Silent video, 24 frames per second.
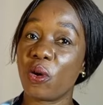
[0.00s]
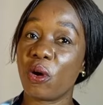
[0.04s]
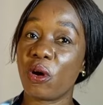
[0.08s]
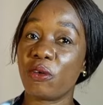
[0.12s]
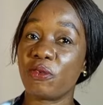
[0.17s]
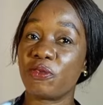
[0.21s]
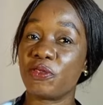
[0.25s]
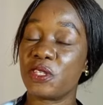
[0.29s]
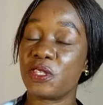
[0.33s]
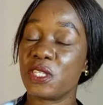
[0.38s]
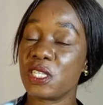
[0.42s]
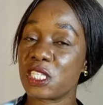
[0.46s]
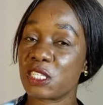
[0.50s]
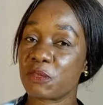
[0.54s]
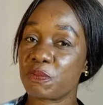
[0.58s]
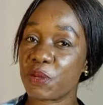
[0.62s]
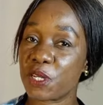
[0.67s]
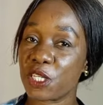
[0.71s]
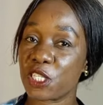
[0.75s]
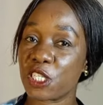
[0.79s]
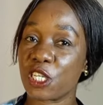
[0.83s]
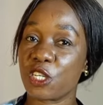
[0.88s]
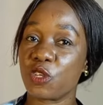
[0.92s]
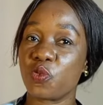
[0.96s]
of this
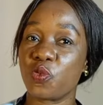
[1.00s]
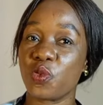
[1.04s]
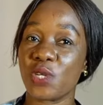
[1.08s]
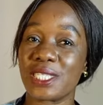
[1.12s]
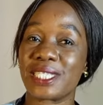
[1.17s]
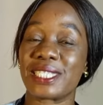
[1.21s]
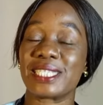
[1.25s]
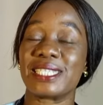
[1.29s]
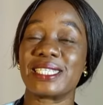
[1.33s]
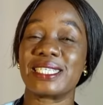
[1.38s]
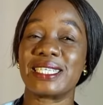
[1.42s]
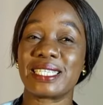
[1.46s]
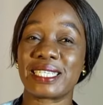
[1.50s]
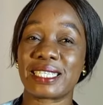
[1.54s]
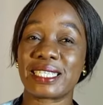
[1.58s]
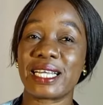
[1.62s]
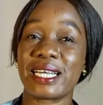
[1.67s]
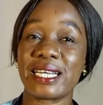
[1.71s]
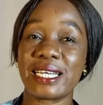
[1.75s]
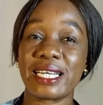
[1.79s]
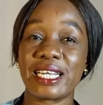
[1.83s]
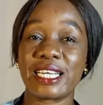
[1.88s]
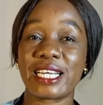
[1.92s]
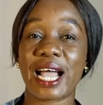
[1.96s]
patient with
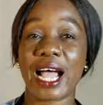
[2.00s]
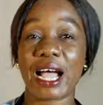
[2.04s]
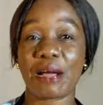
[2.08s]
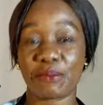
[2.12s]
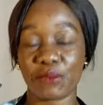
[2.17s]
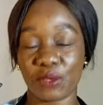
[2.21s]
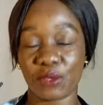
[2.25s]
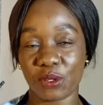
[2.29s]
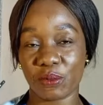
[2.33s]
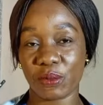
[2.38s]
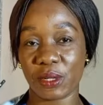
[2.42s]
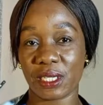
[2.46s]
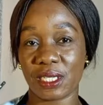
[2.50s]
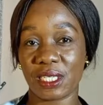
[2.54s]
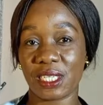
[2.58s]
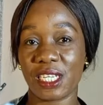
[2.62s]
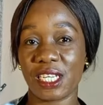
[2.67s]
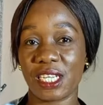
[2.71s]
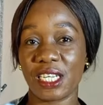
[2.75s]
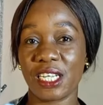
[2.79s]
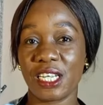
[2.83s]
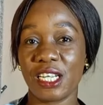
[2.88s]
distended abdomen.